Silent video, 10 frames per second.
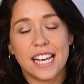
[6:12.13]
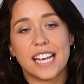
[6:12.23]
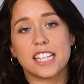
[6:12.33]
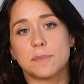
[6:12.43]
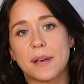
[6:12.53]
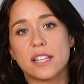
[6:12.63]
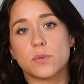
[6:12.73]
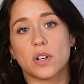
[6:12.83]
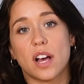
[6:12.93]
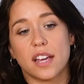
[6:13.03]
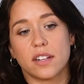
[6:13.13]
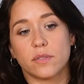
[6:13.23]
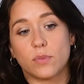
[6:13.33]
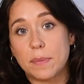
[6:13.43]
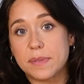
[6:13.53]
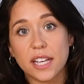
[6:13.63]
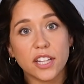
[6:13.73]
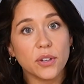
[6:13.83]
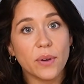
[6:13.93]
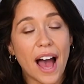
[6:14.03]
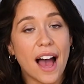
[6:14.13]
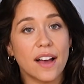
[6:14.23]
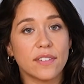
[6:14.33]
It depends what kind of website you have.